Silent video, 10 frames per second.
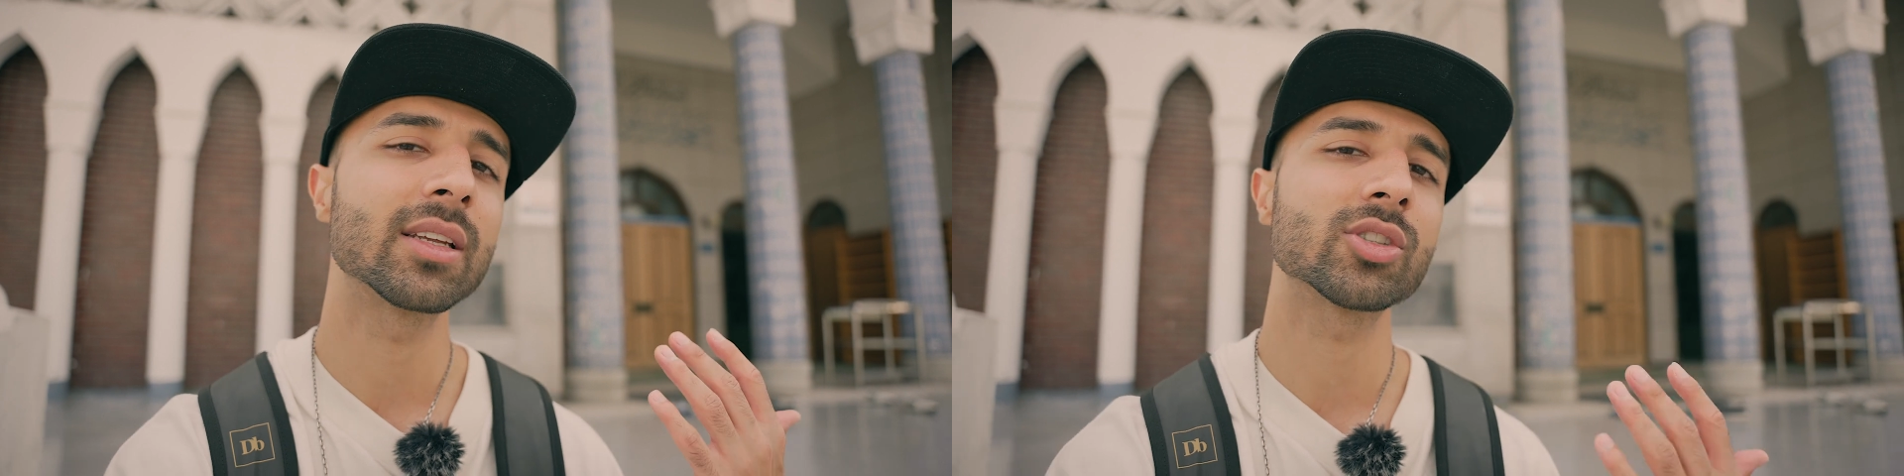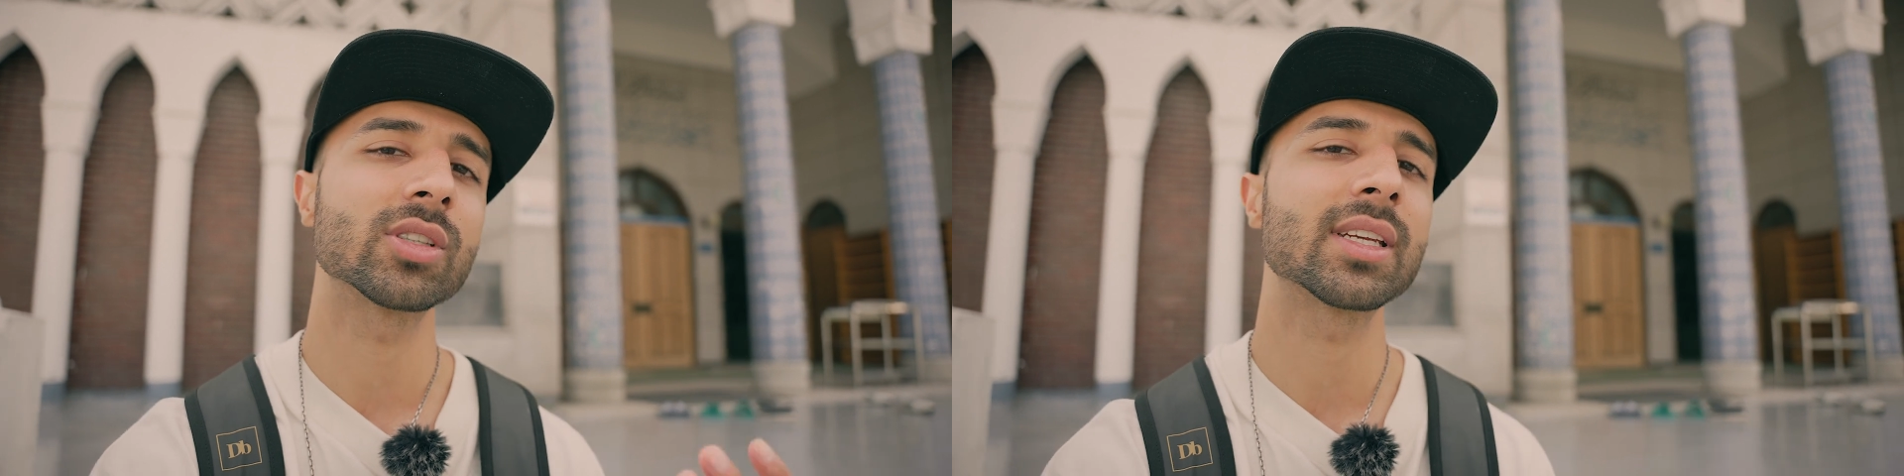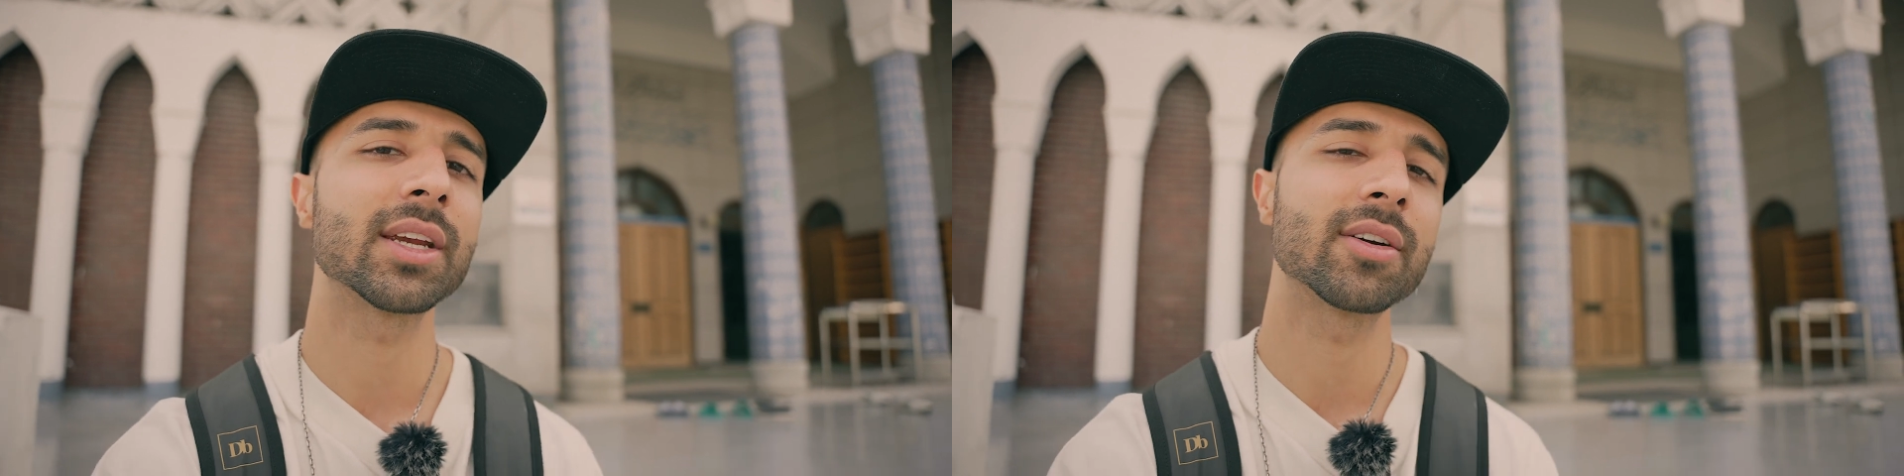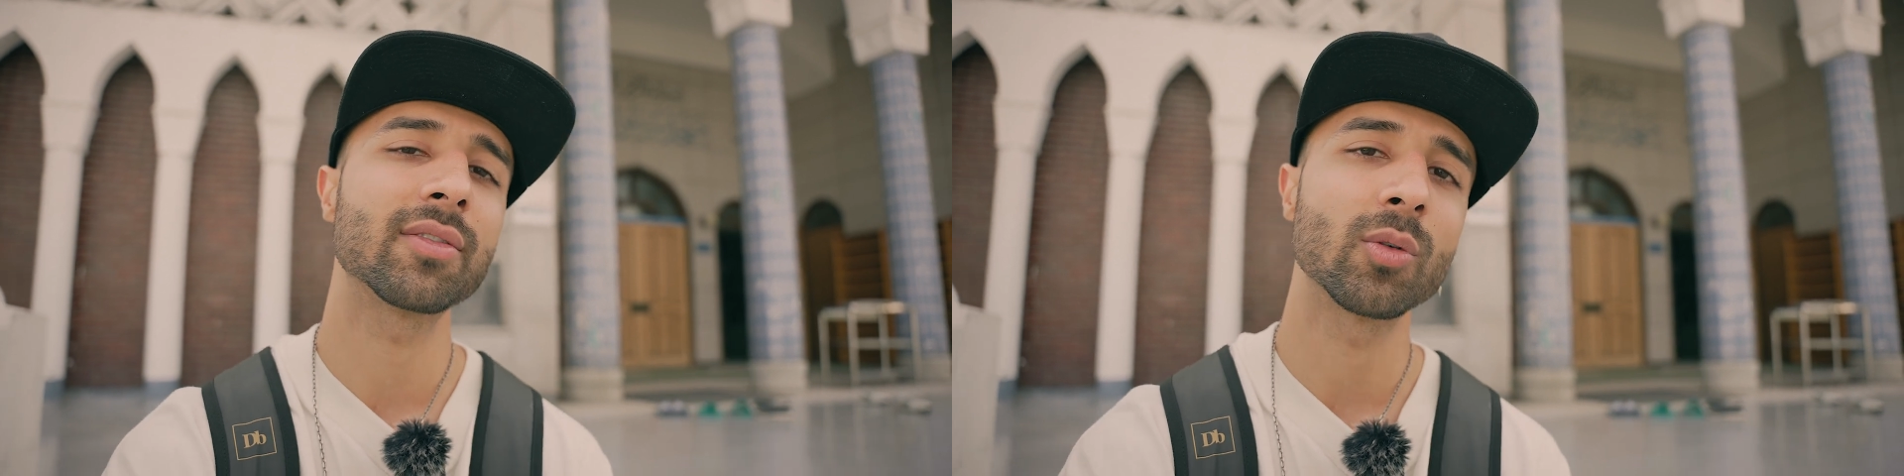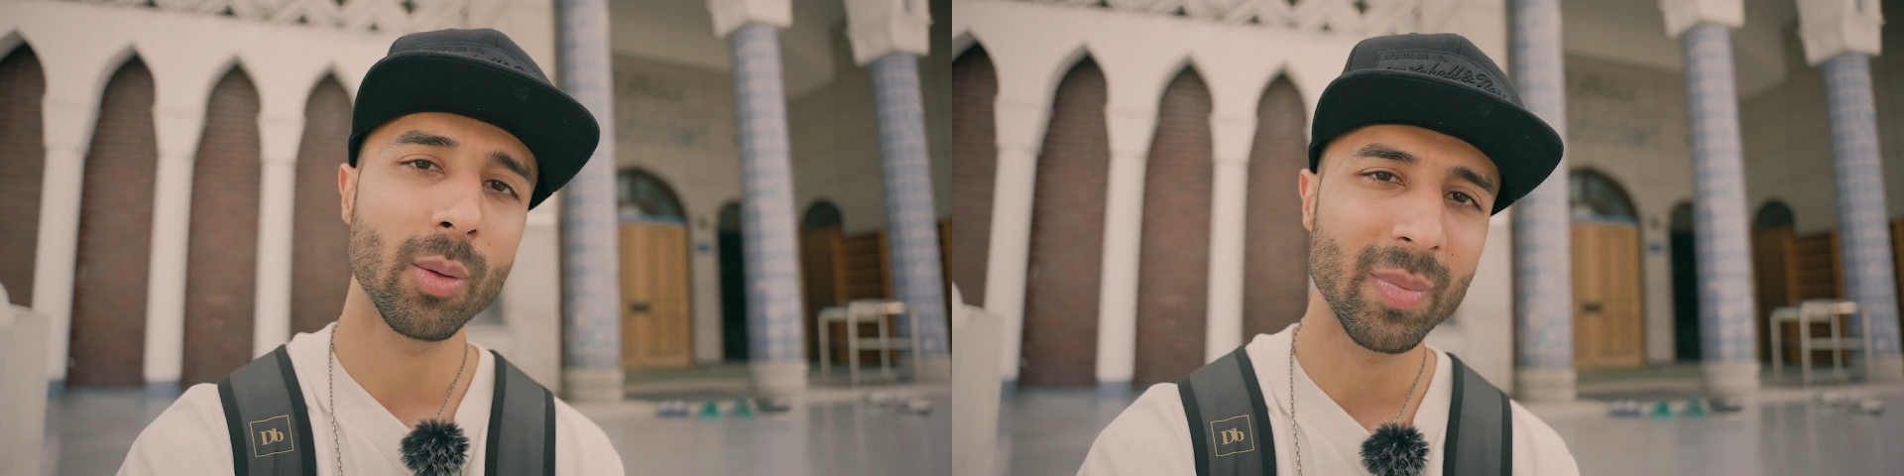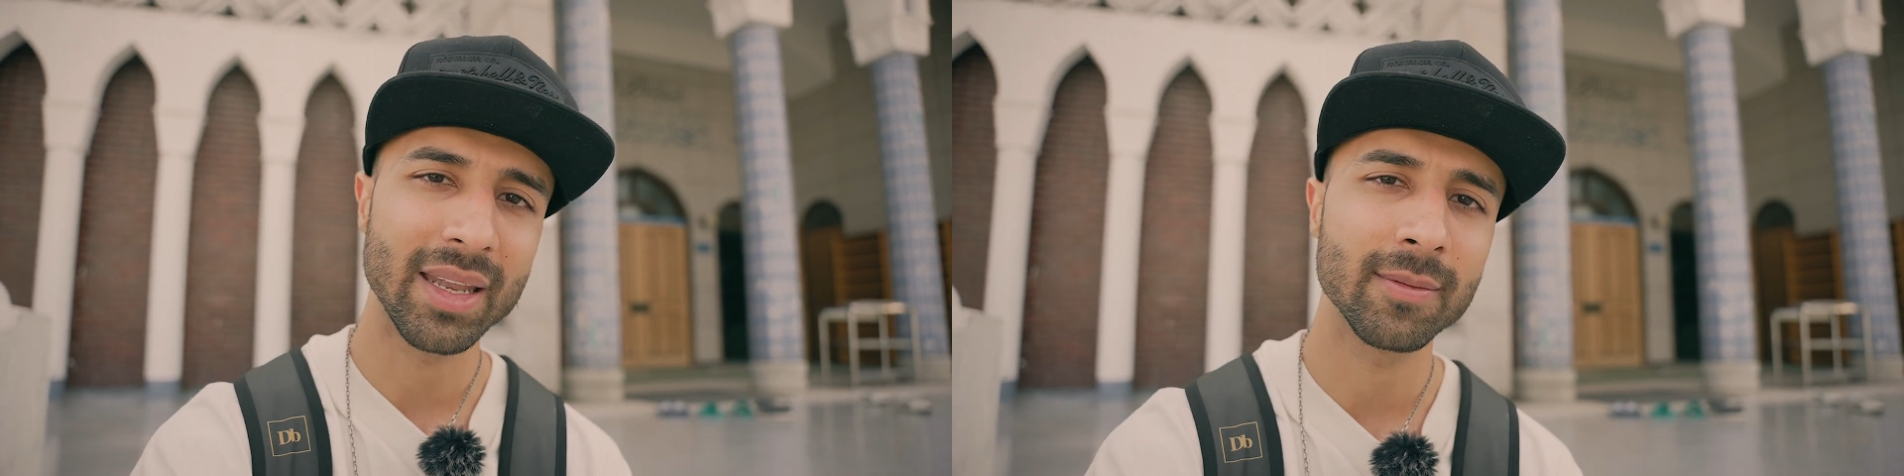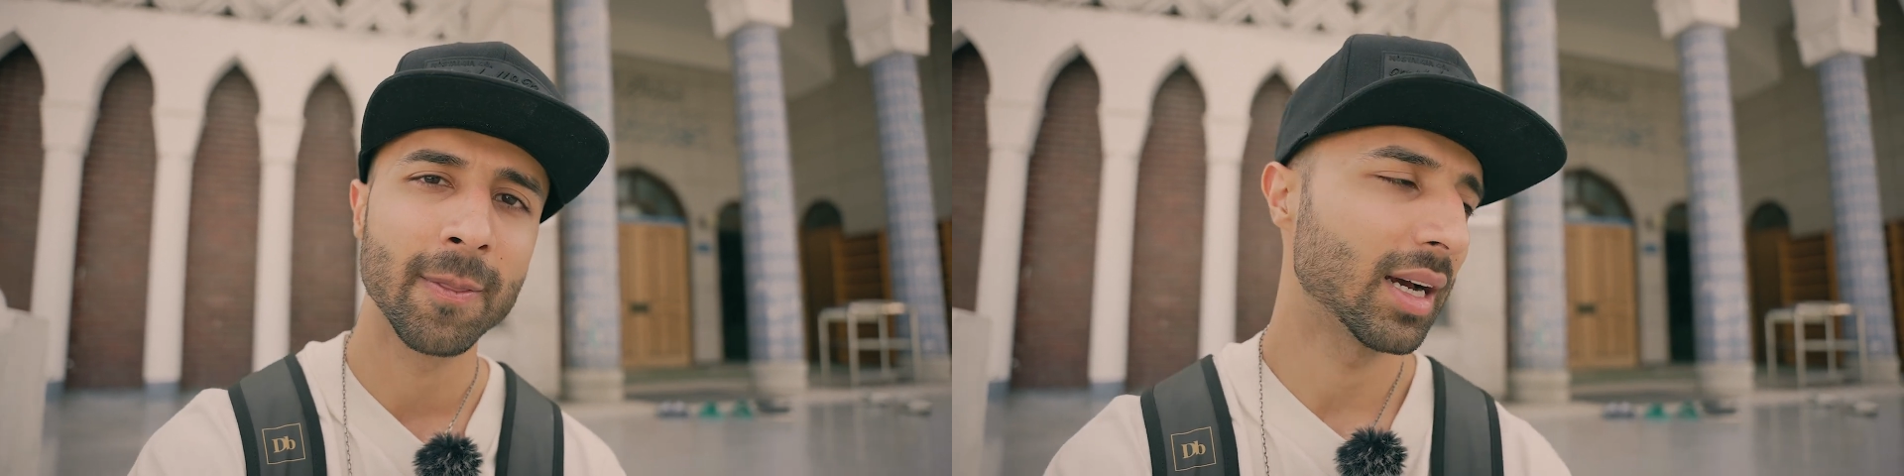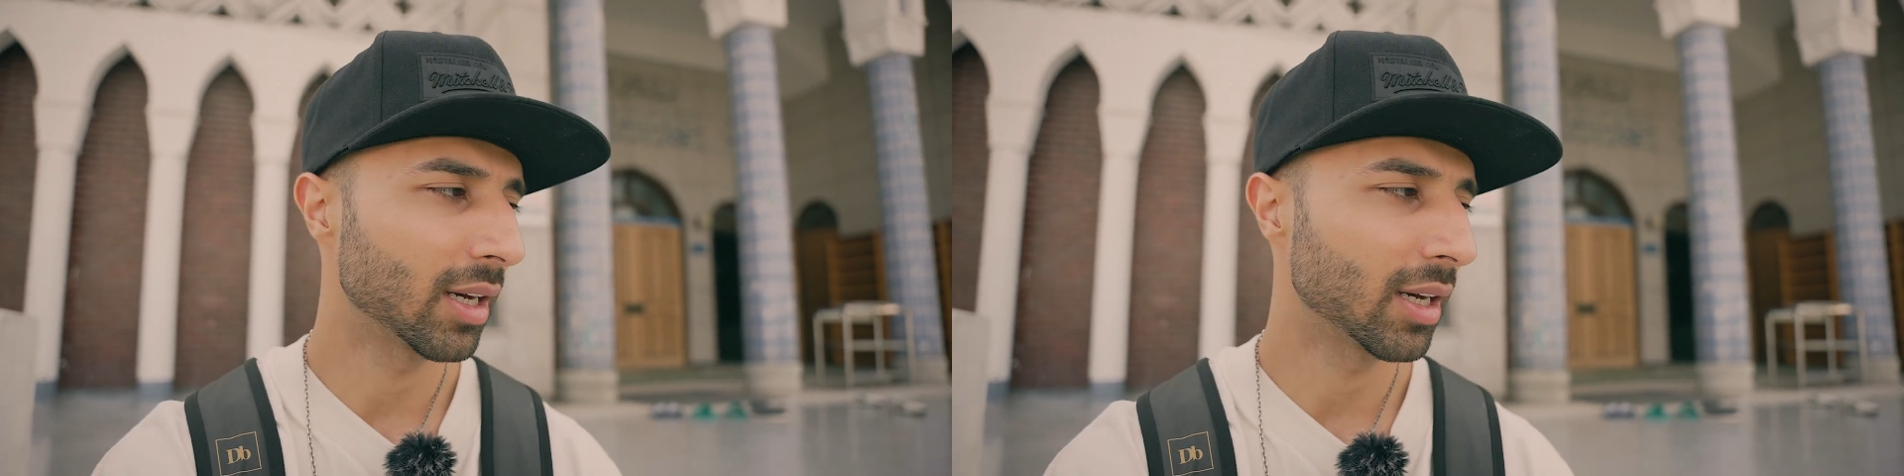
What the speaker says: entrance here for the men,